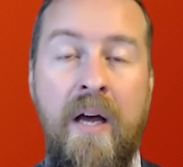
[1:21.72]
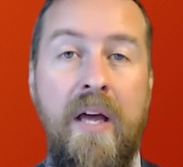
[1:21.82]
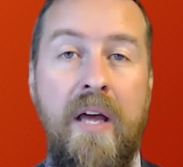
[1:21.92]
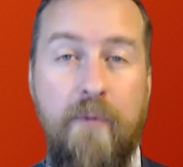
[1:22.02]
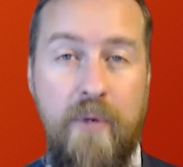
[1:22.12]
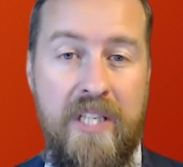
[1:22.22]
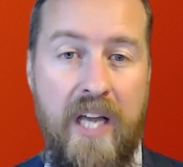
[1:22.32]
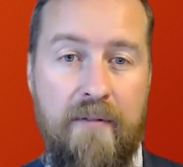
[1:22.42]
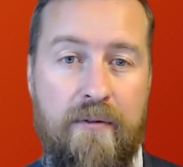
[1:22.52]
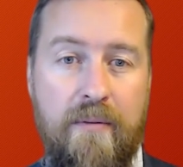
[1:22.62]
If we
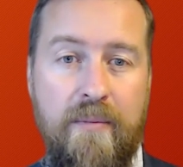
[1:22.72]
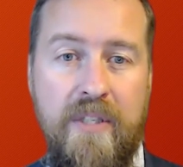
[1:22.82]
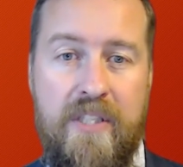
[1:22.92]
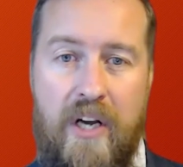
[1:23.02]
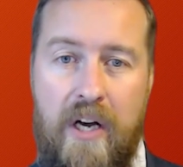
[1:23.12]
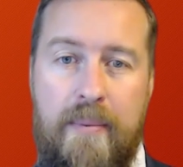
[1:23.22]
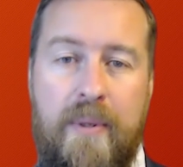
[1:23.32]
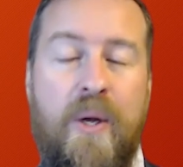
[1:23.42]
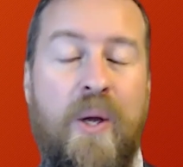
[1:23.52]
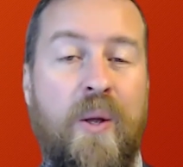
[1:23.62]
start from the top,
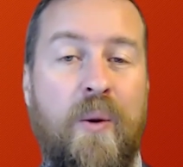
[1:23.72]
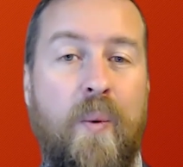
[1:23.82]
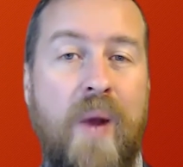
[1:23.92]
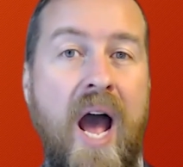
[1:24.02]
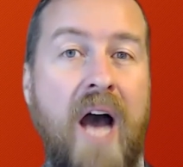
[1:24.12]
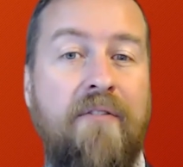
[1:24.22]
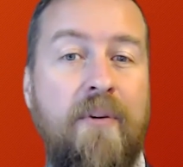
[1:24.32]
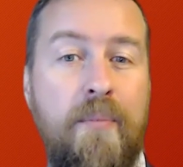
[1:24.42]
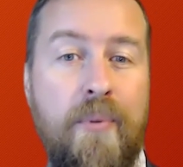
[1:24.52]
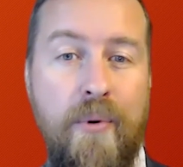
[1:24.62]
we have
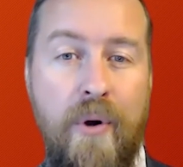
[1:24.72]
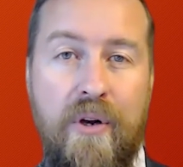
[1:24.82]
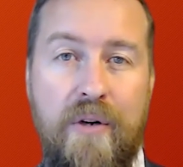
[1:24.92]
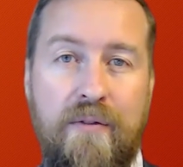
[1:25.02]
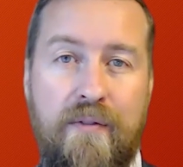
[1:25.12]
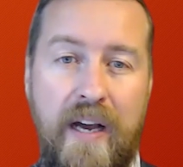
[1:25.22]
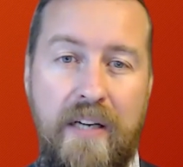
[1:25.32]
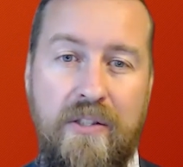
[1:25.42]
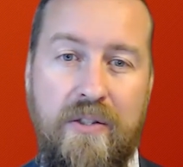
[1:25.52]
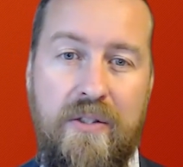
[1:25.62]
the product
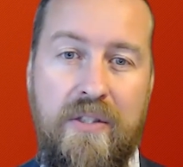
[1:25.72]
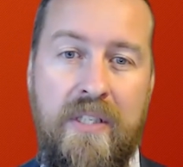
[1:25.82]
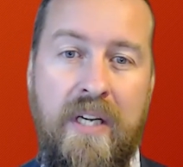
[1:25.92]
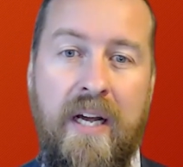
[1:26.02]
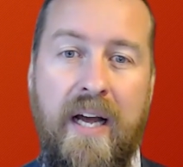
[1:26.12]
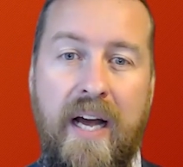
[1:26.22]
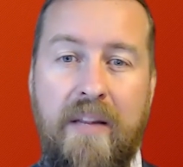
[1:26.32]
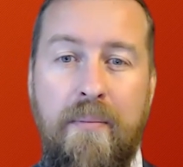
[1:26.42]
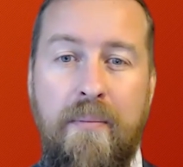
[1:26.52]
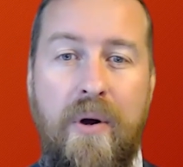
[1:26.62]
factors, and
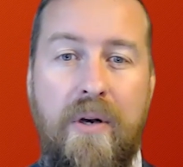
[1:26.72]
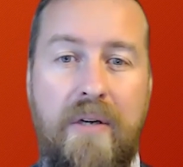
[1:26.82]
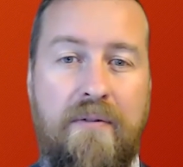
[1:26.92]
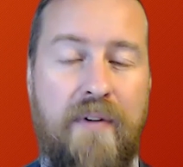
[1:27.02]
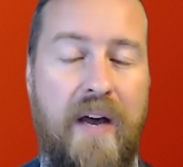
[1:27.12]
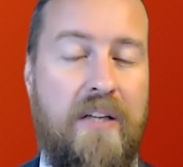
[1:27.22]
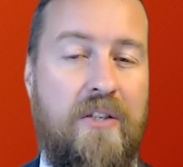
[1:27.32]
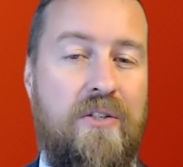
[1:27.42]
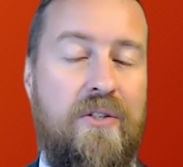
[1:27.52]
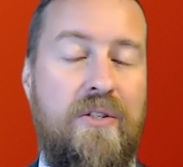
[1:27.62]
the product
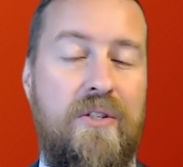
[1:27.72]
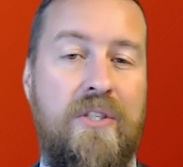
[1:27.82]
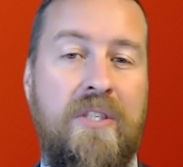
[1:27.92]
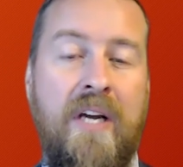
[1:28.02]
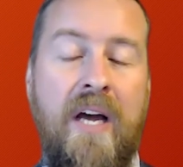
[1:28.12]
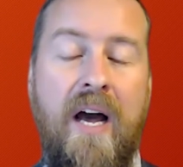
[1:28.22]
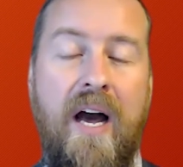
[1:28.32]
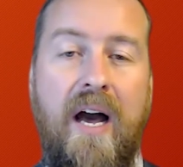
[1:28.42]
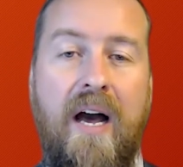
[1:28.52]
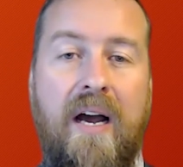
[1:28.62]
factors
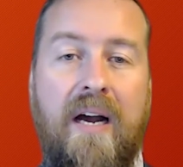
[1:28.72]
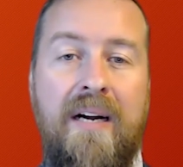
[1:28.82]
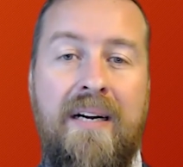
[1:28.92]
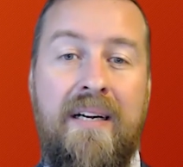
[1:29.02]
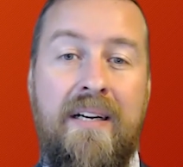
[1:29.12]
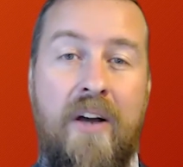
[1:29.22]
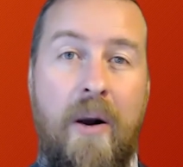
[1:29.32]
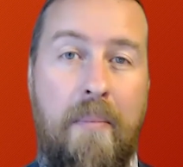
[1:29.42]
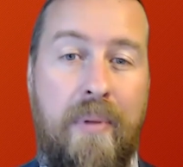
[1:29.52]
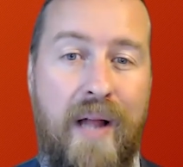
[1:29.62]
are
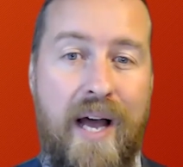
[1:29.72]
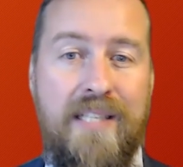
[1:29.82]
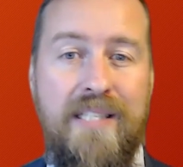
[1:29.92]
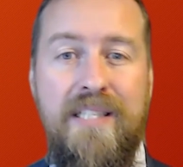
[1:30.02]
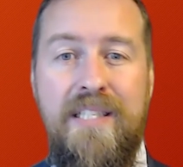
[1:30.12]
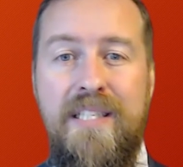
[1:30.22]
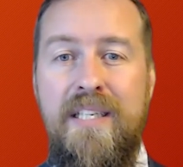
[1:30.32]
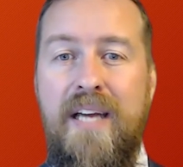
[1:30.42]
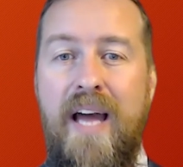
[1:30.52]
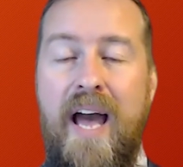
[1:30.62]

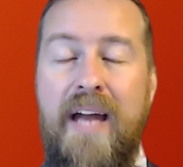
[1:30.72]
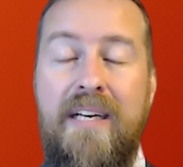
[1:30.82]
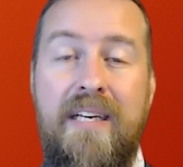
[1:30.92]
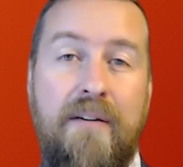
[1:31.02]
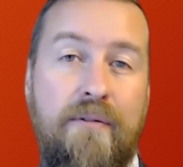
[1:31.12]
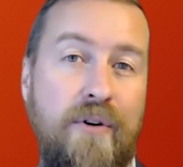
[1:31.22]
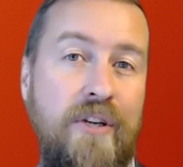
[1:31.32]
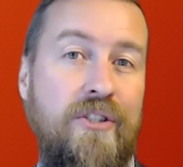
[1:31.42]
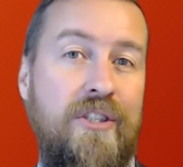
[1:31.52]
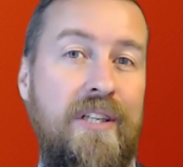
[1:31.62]
complexity and
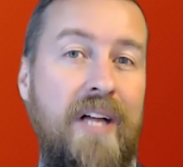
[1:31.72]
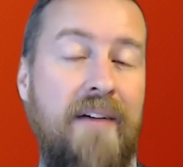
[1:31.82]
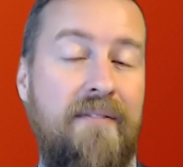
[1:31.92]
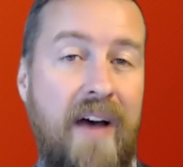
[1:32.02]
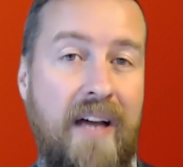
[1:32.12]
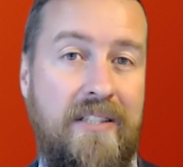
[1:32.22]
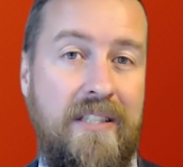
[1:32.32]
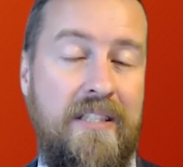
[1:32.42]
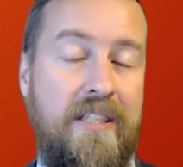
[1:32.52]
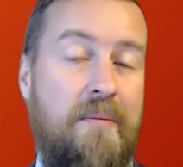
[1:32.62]
differential
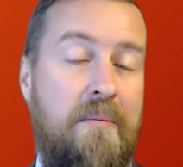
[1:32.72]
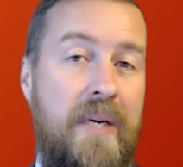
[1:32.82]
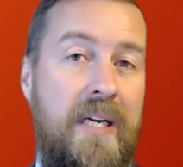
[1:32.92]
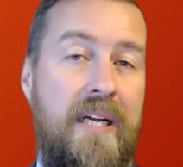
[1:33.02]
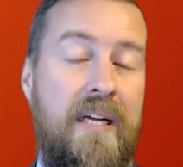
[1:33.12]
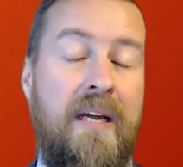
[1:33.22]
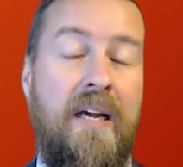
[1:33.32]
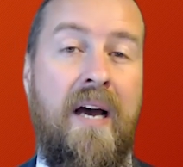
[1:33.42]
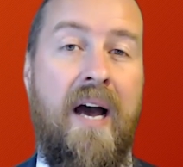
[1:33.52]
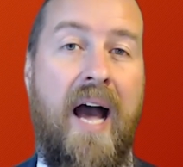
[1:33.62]
advantage, meaning
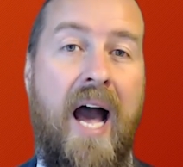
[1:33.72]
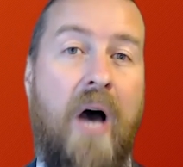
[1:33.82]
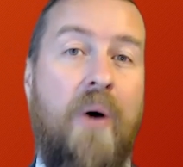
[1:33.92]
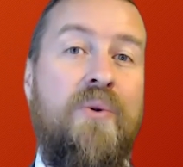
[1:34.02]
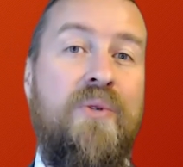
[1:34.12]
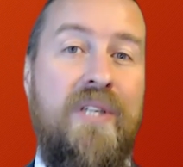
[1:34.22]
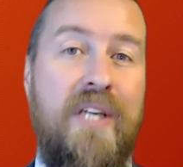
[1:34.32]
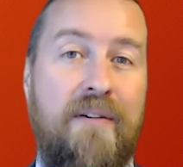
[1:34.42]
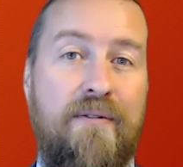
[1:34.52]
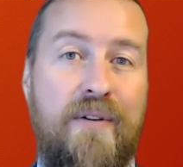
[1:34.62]
how
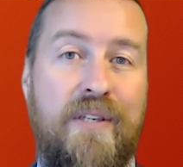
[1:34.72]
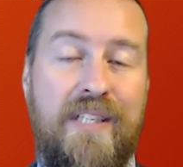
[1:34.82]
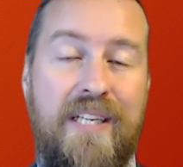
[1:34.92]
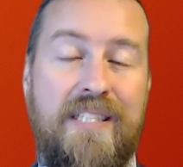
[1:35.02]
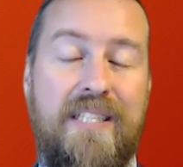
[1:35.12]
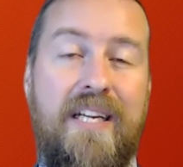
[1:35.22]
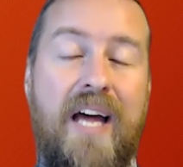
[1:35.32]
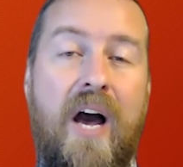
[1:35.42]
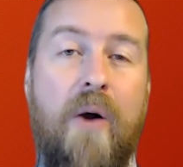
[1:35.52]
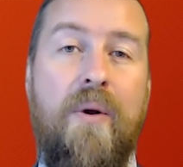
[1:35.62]
different is it,
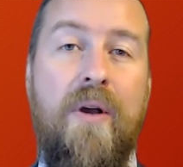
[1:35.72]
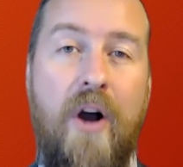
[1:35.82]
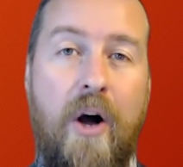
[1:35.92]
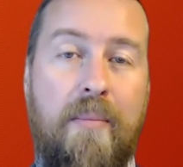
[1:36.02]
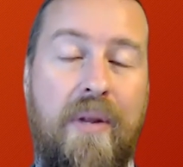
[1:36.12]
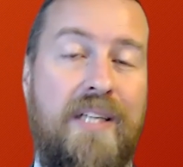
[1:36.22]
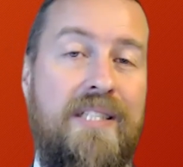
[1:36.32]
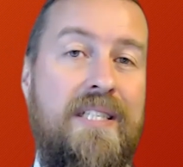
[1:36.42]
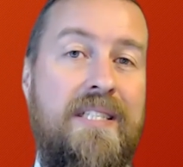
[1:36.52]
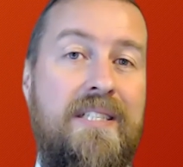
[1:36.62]
how
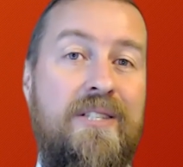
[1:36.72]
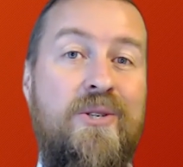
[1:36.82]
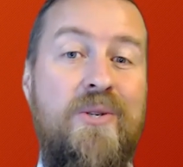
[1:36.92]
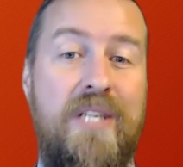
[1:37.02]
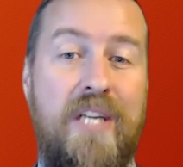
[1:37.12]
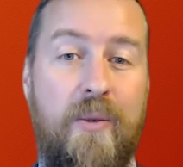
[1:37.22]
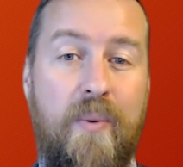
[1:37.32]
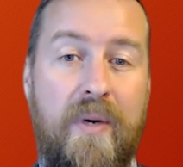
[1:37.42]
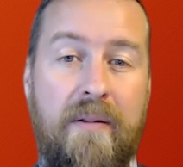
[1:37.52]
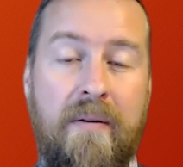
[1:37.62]
complex is it to deal
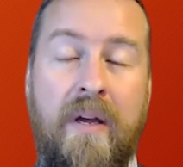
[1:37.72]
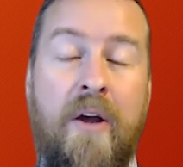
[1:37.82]
with.